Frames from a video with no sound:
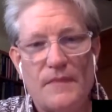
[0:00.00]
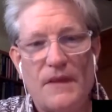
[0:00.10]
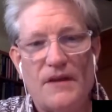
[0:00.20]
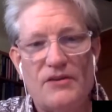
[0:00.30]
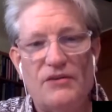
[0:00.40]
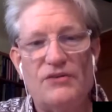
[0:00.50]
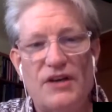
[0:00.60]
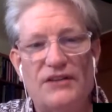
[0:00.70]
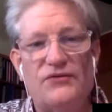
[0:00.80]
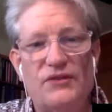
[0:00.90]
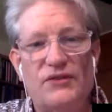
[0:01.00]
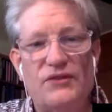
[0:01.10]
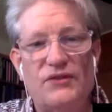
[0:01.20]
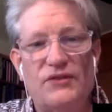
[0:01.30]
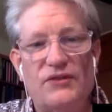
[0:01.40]
So it's
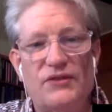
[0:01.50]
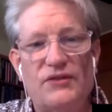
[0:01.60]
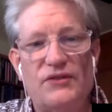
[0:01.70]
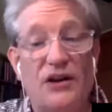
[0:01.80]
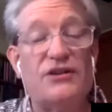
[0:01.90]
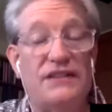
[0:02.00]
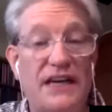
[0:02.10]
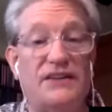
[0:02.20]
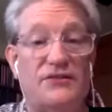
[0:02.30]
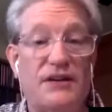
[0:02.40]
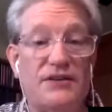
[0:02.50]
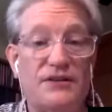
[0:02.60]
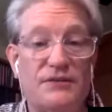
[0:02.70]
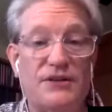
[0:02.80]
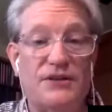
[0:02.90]
just a large data structure
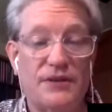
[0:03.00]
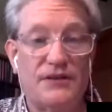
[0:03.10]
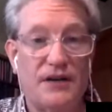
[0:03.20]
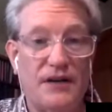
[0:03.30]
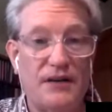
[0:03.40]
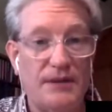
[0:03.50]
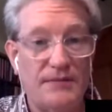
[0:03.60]
is what you're really talking about.